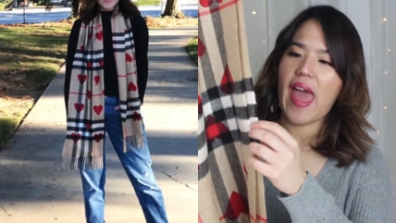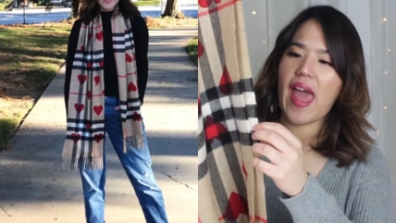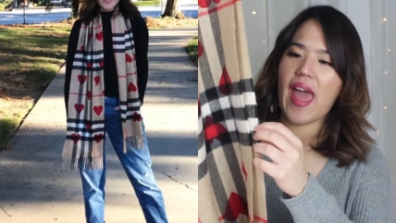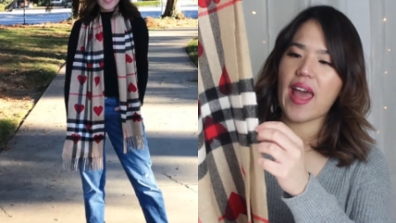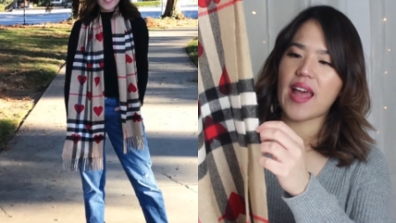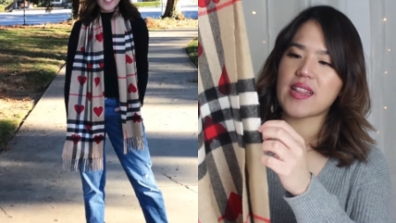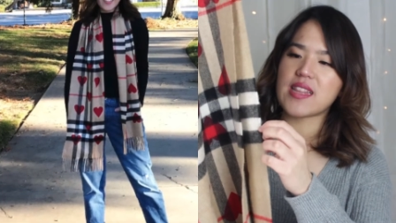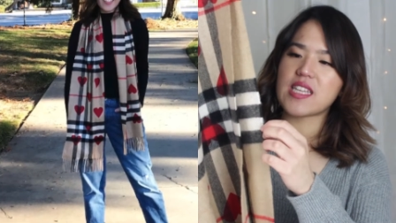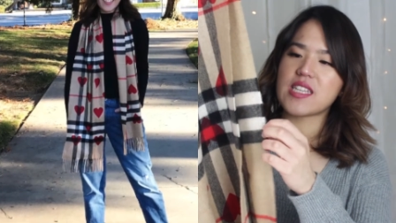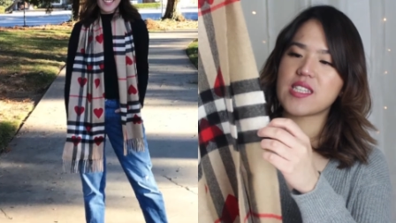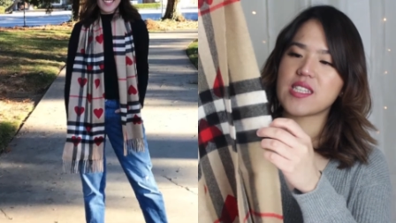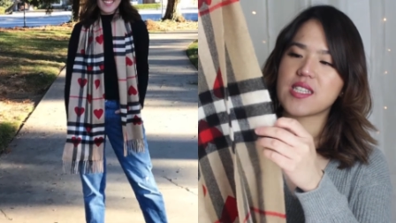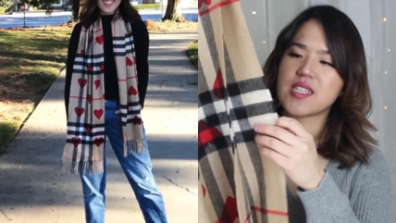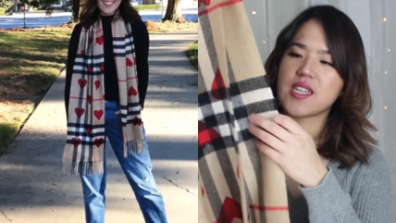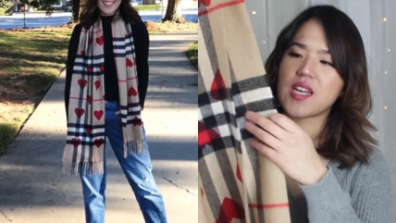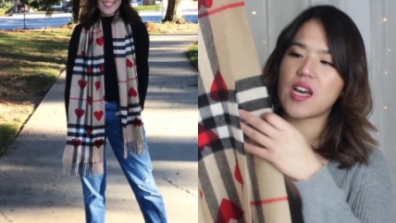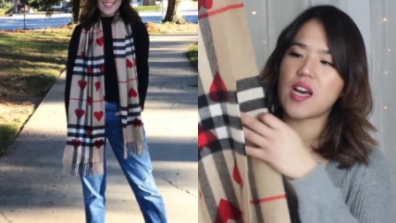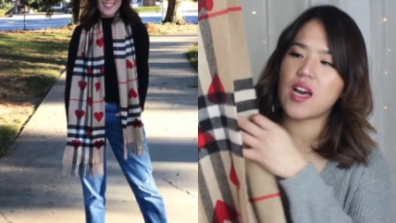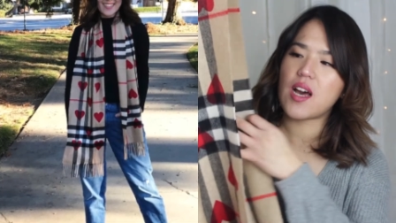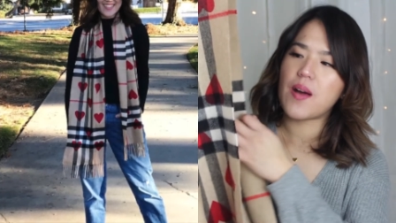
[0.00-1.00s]
and this
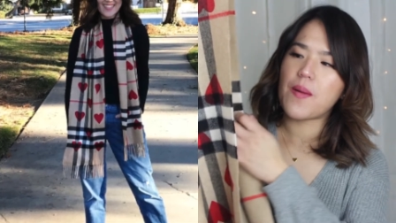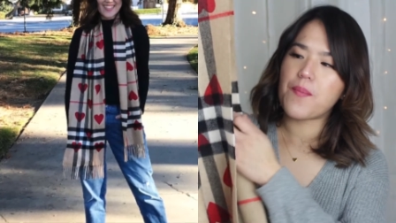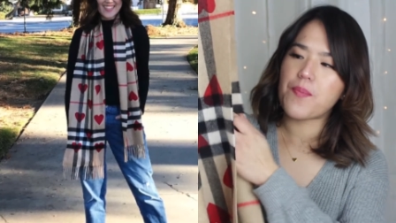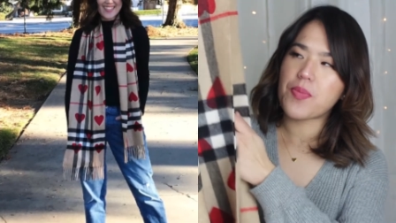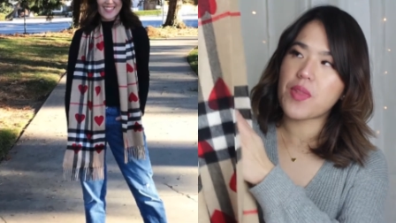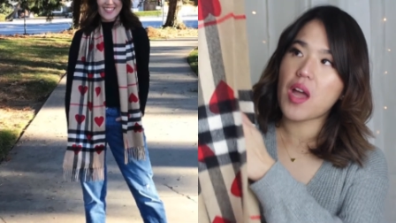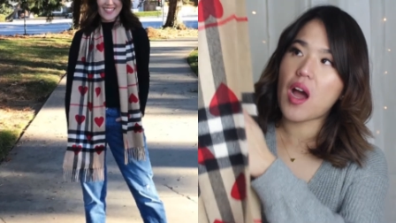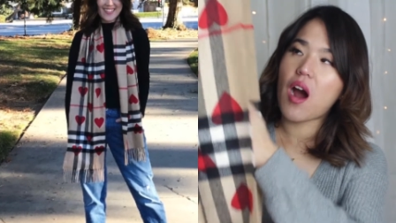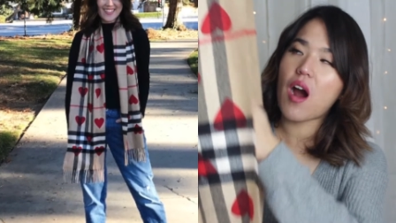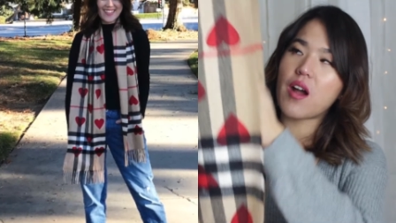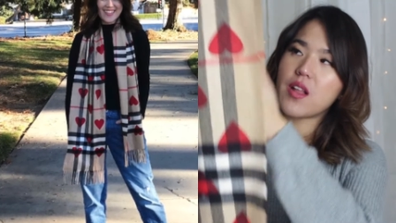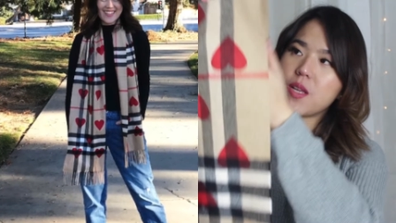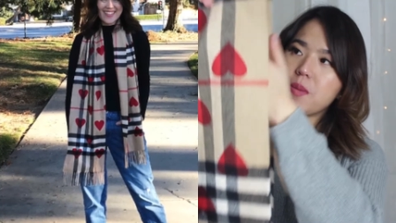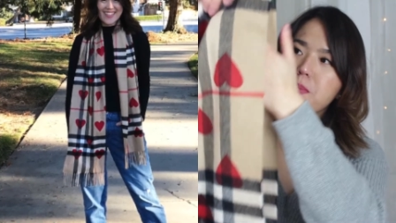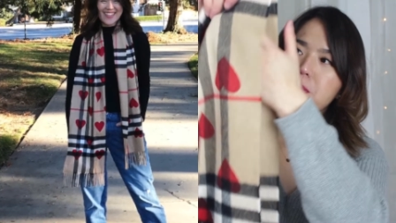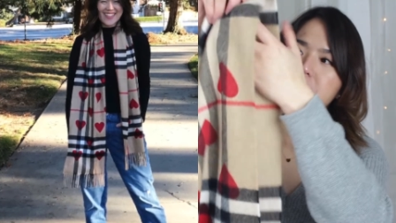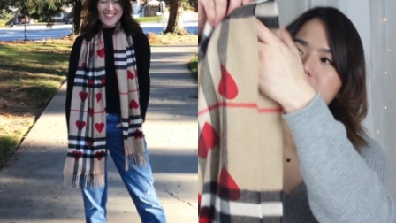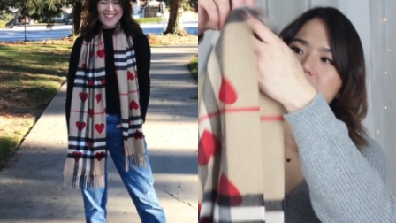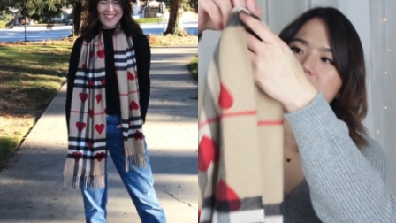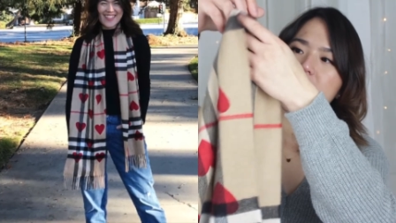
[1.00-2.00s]
is um, one hundred
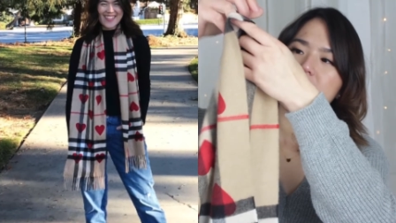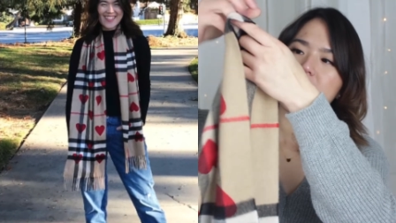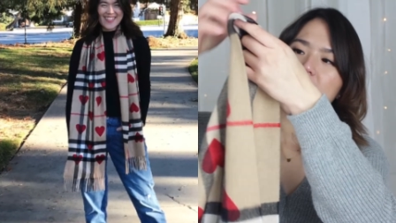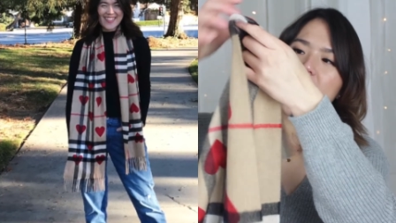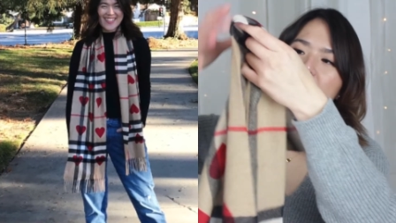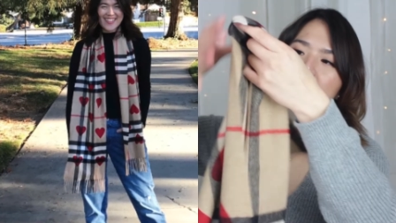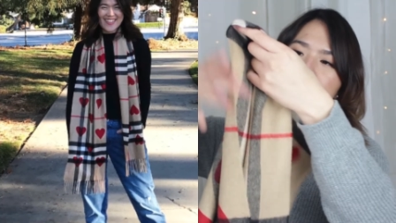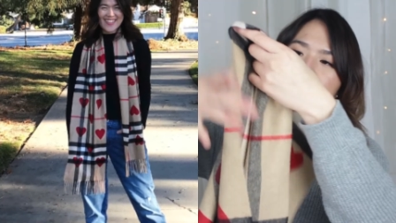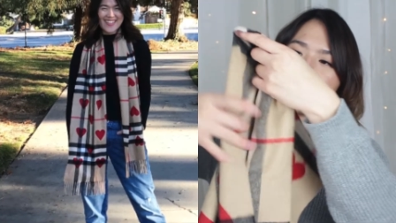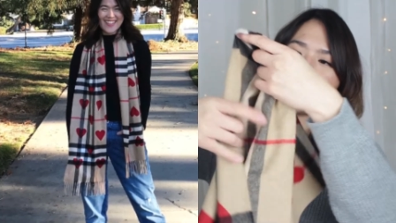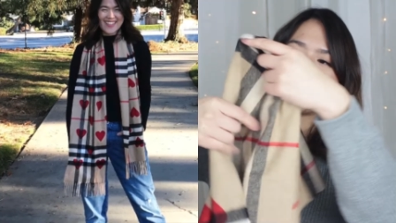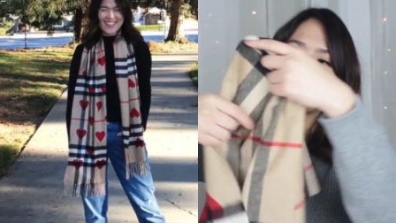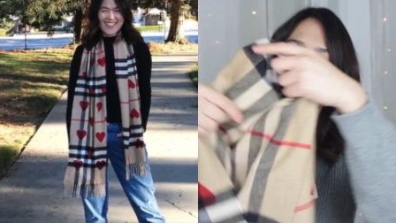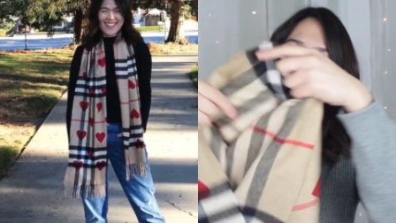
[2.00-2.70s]
percent cashmere